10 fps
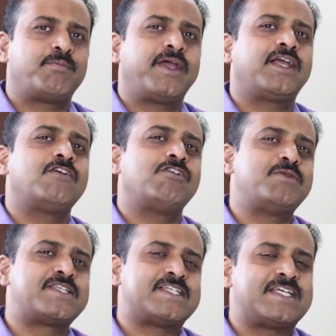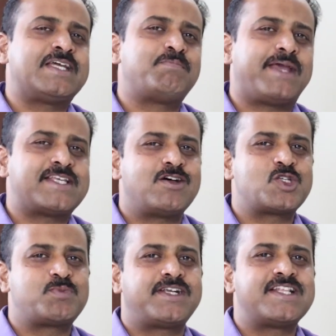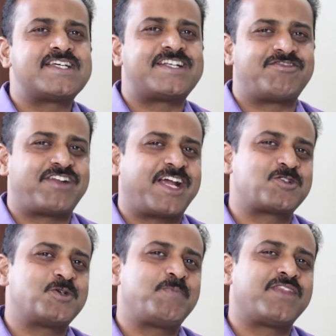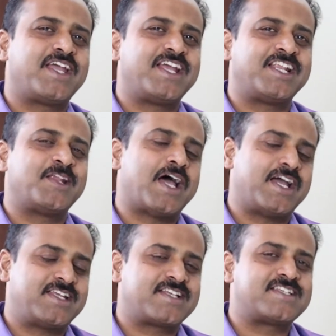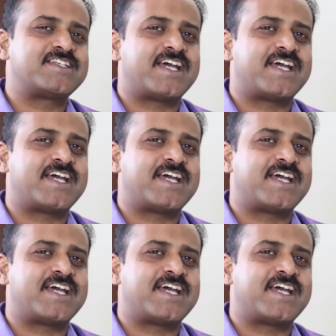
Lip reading: Meghna will be sitting in PACE Hospitals and Refractor in High-Tech City,